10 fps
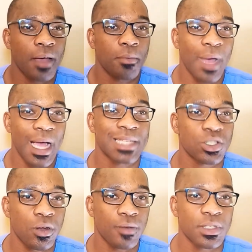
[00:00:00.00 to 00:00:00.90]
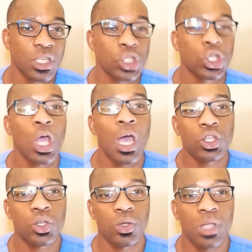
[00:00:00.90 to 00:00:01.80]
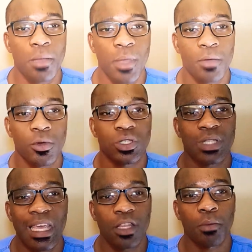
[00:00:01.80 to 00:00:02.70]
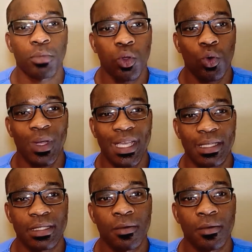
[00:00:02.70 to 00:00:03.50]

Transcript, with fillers: my services to their members and employees.